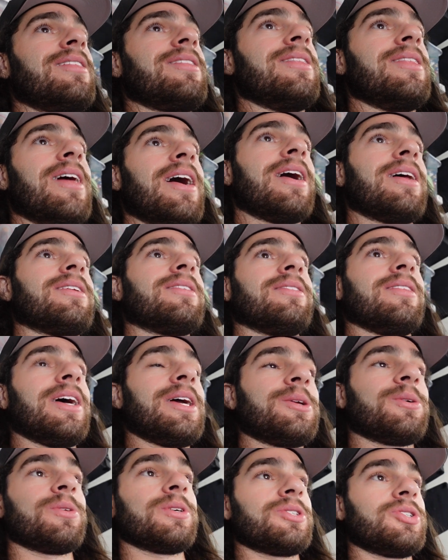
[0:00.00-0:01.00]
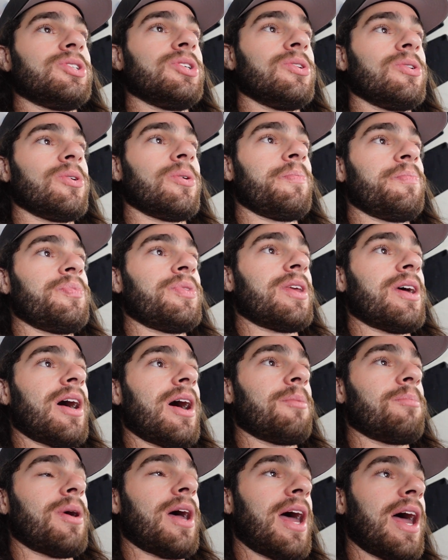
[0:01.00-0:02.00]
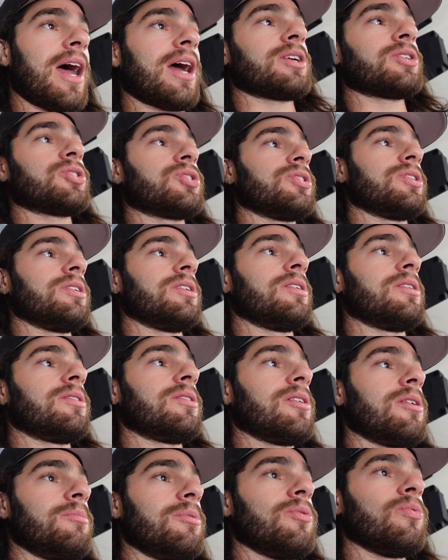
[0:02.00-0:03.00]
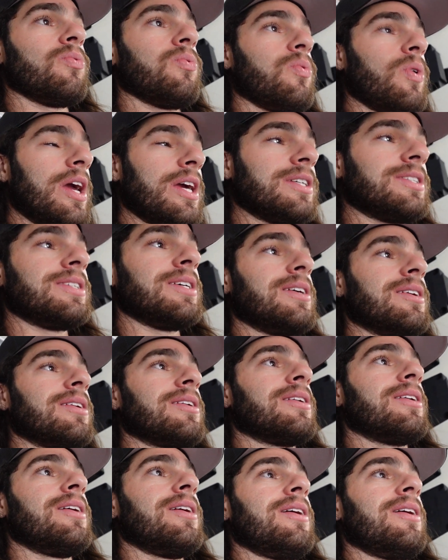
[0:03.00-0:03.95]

that later this year, I'm actually going to be racing,